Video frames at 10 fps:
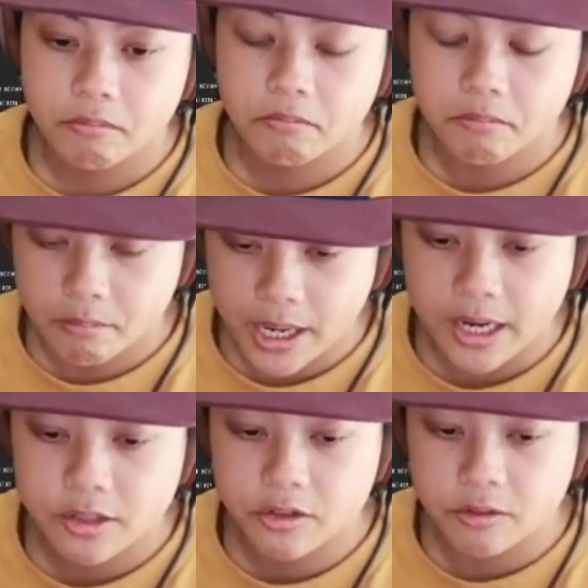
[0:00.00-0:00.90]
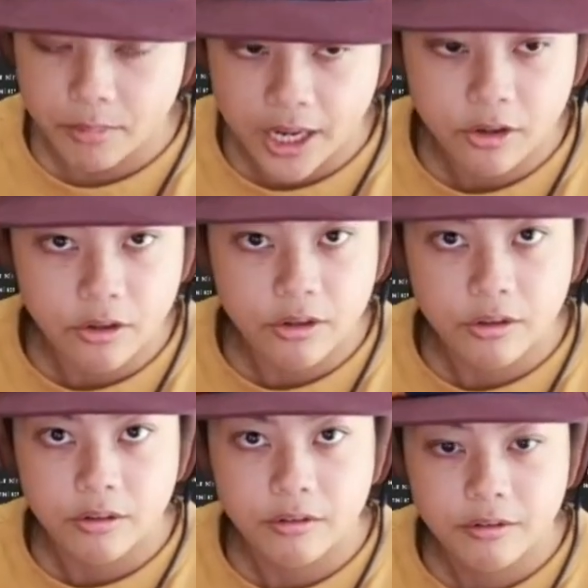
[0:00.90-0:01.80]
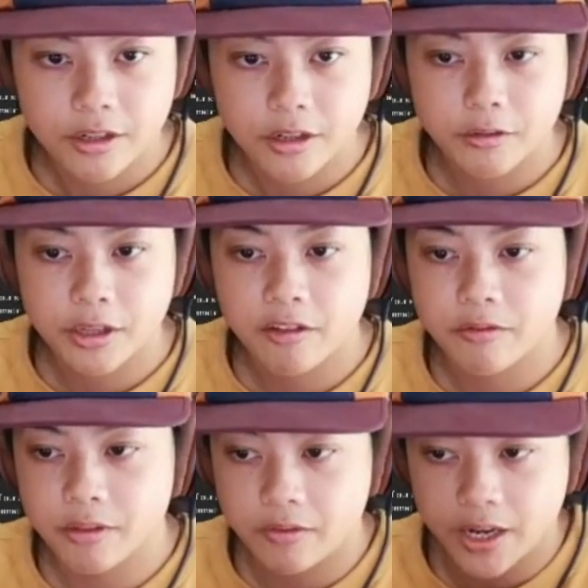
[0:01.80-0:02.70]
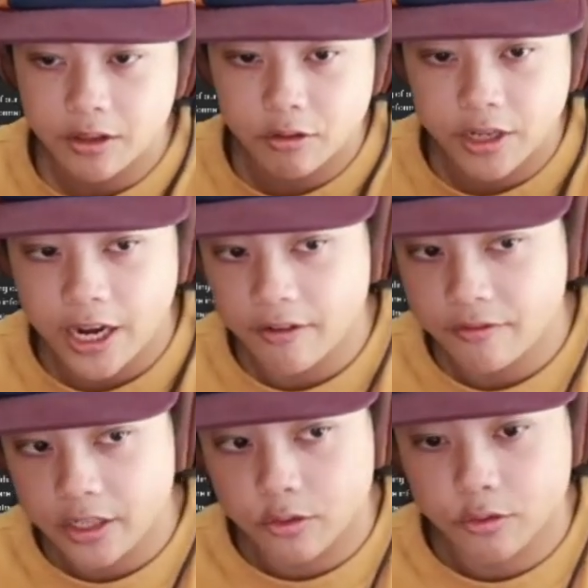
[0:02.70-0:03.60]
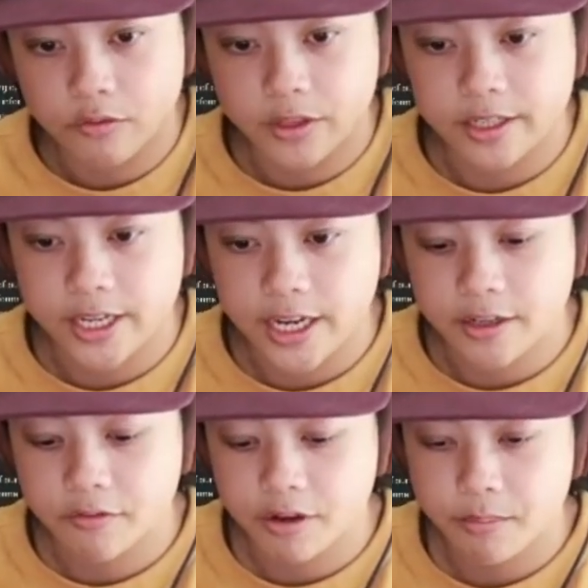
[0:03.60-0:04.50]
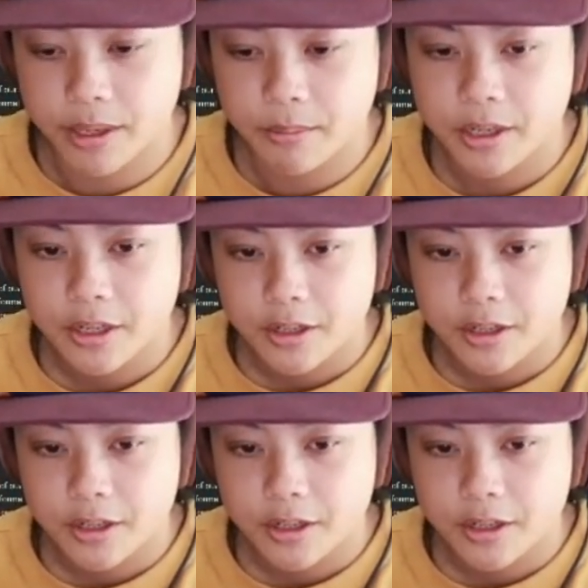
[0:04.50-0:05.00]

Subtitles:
mass matter. They've had their caffeine sort of like taken from them,